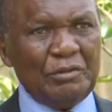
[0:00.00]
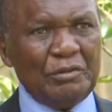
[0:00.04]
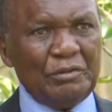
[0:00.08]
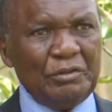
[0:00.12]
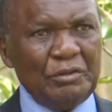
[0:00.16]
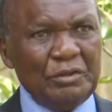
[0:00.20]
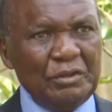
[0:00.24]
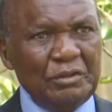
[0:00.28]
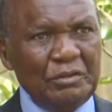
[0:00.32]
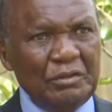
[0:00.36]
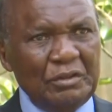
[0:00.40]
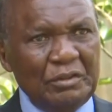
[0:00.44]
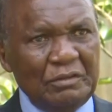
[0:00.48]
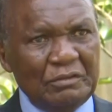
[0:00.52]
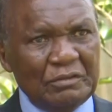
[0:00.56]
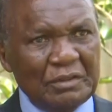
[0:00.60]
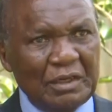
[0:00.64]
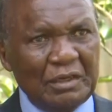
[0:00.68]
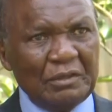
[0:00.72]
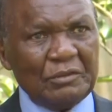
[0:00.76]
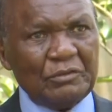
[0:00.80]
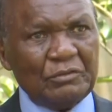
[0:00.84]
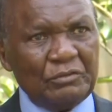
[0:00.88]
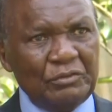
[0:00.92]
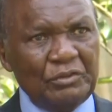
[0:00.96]
These
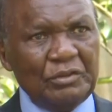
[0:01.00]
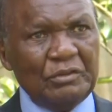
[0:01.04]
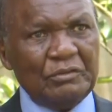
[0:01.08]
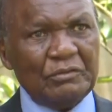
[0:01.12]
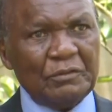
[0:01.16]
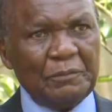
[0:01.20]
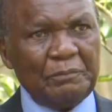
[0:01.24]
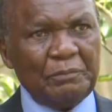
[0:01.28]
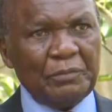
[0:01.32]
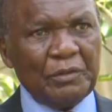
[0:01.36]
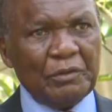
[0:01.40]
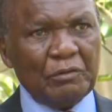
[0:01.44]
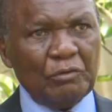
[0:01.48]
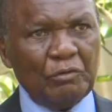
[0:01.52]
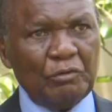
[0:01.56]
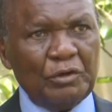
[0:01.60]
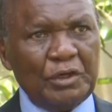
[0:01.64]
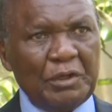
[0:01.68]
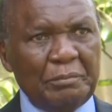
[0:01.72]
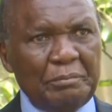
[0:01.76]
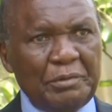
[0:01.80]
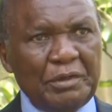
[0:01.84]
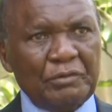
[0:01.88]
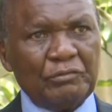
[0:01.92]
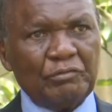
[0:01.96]
are things on
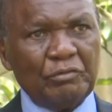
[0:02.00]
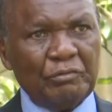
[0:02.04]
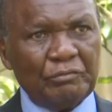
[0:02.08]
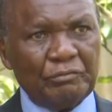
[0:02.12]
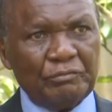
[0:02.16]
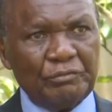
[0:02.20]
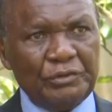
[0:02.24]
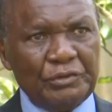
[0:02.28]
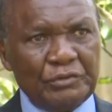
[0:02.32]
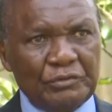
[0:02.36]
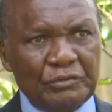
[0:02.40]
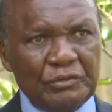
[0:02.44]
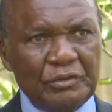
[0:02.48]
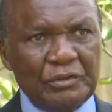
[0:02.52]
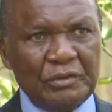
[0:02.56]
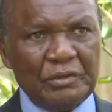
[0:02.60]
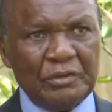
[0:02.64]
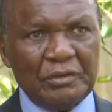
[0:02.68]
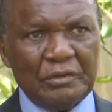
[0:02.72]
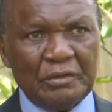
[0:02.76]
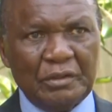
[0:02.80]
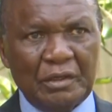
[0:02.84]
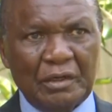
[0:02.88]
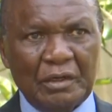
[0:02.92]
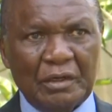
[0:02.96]
the basis of which
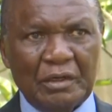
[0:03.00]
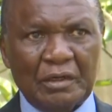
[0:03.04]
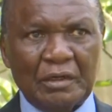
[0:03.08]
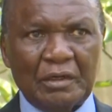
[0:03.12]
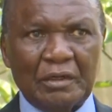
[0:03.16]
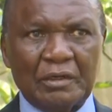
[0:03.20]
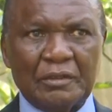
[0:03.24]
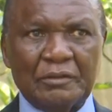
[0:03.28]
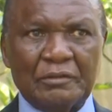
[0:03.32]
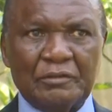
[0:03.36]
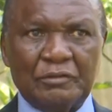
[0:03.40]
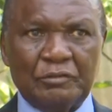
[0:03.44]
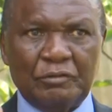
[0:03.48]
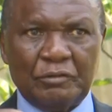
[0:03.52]
a